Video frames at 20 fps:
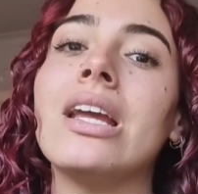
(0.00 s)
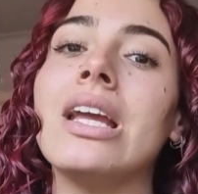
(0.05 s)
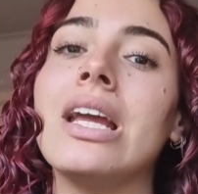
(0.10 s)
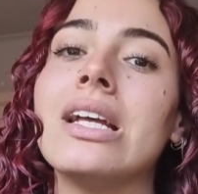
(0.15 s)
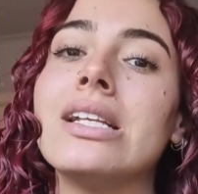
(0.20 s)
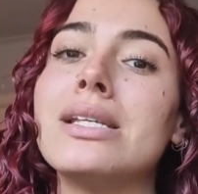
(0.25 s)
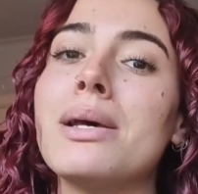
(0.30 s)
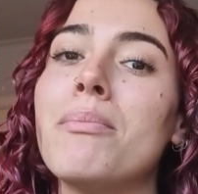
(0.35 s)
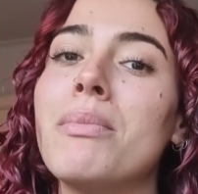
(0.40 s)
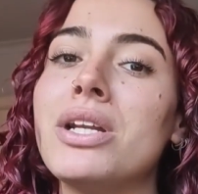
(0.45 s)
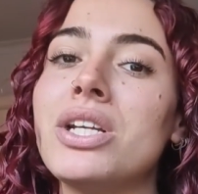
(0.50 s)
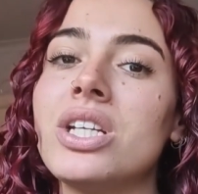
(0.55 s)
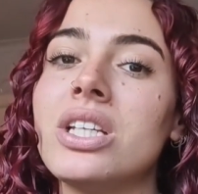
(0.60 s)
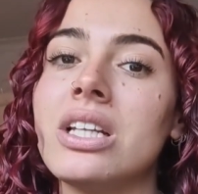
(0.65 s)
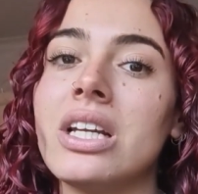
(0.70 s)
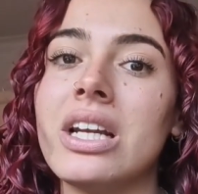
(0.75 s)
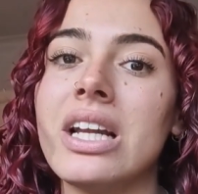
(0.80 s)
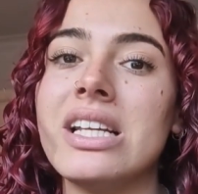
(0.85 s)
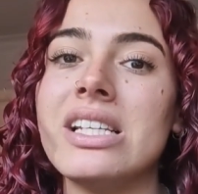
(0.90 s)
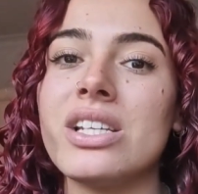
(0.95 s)
he ends up
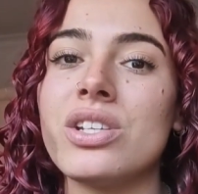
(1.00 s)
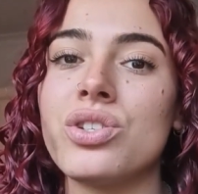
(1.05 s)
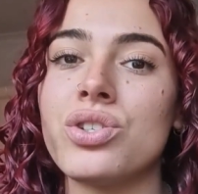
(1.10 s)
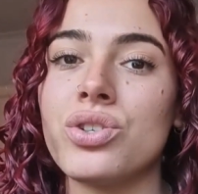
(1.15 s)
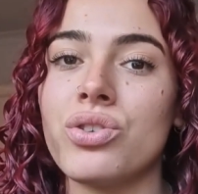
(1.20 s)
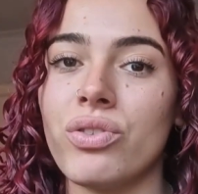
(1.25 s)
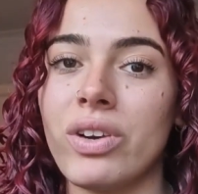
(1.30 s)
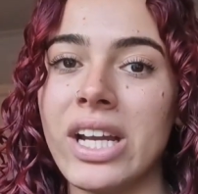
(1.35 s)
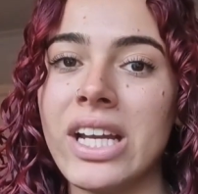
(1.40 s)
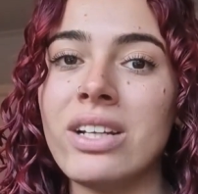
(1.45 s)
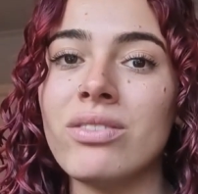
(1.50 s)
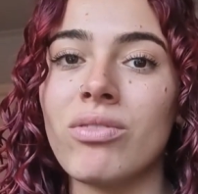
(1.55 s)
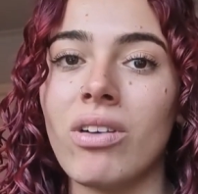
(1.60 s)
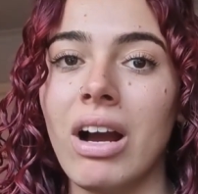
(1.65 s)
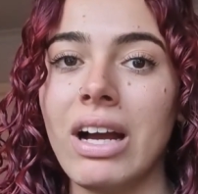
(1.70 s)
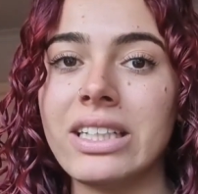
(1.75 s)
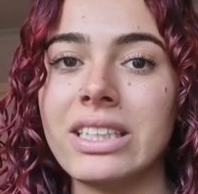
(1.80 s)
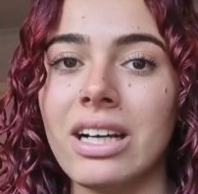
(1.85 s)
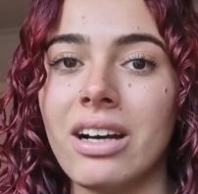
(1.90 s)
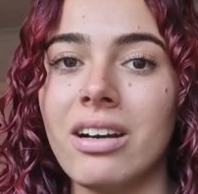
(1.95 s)
mentioning that he's a
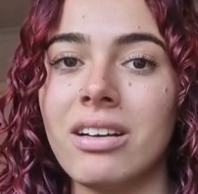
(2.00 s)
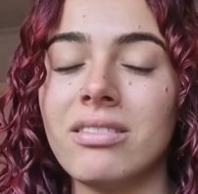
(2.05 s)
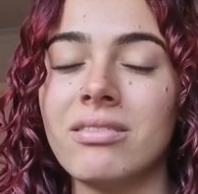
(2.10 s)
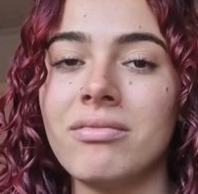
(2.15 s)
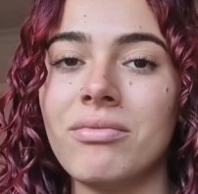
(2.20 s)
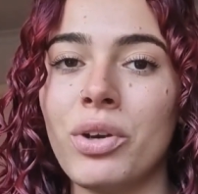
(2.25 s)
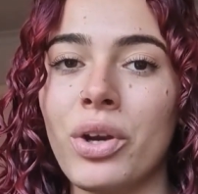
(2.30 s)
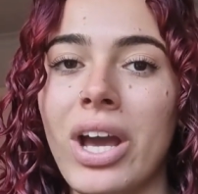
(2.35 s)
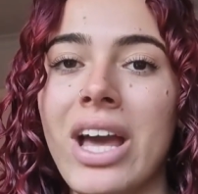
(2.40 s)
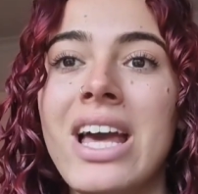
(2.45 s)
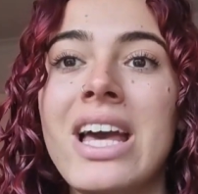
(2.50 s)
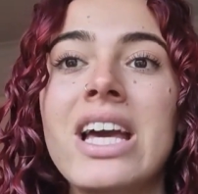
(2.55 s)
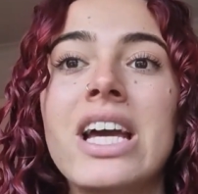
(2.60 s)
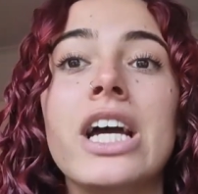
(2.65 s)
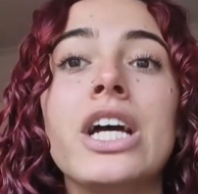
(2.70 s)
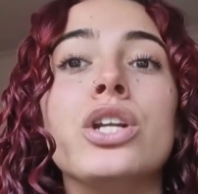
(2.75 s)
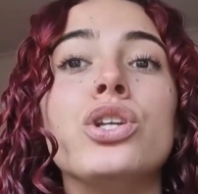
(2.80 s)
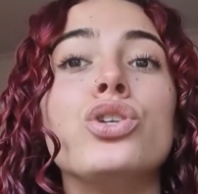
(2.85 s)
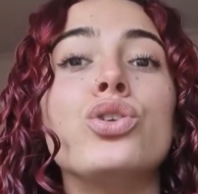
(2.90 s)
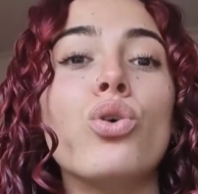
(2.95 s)
screenwriter. Okay,
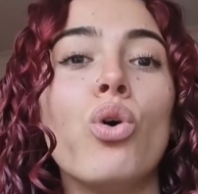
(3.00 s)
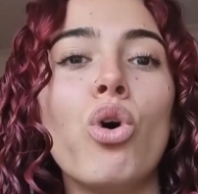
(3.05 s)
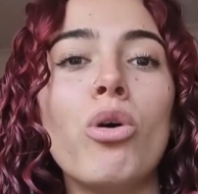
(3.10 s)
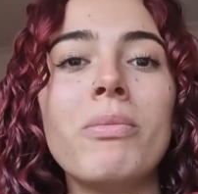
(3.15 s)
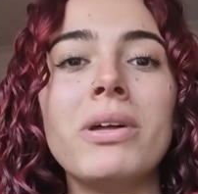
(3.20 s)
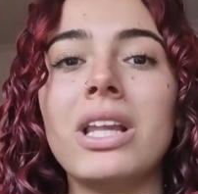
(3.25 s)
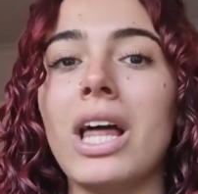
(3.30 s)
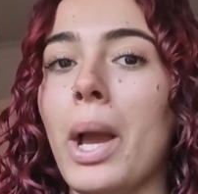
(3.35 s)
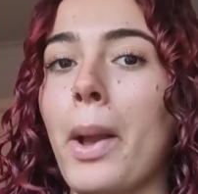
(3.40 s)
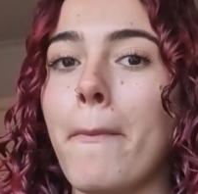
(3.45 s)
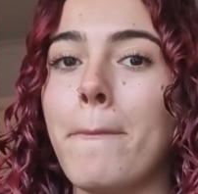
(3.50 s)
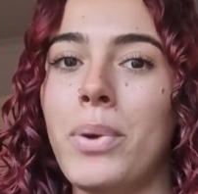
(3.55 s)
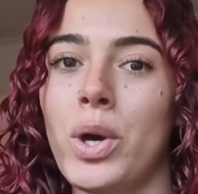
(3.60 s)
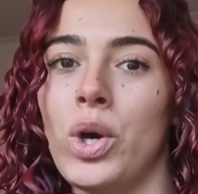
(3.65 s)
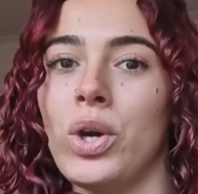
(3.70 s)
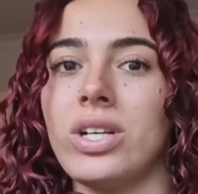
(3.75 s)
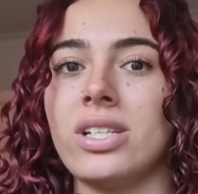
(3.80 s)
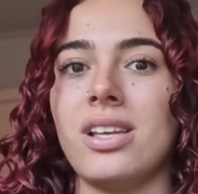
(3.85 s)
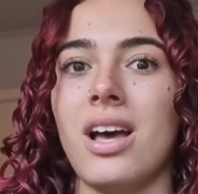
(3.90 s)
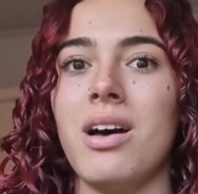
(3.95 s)
and Norma like
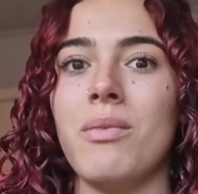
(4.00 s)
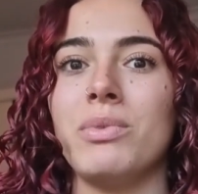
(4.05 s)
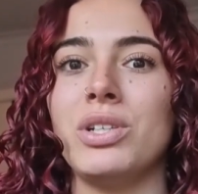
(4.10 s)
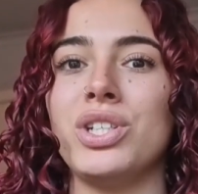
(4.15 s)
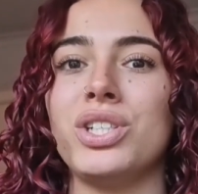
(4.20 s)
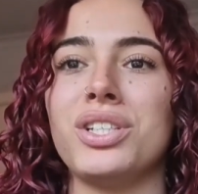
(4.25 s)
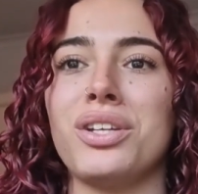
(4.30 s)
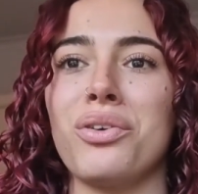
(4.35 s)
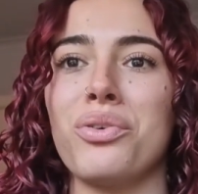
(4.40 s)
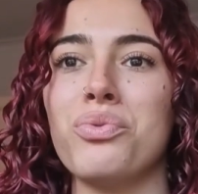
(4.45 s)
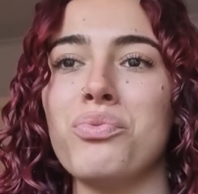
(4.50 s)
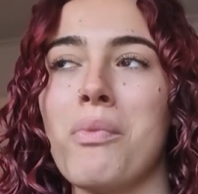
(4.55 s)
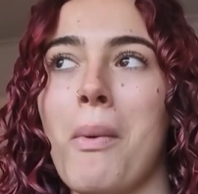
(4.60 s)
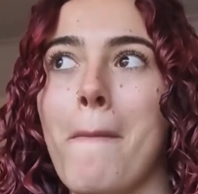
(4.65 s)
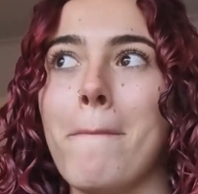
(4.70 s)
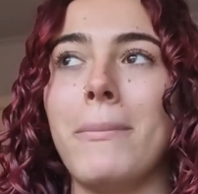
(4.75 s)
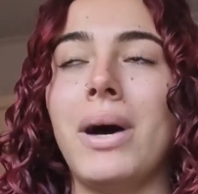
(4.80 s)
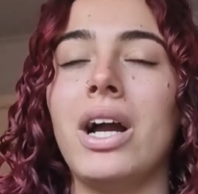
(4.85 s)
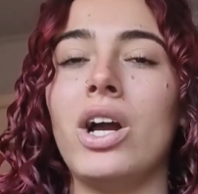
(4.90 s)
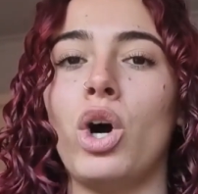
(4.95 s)
perks up and she's like, oh,
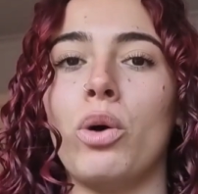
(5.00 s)
my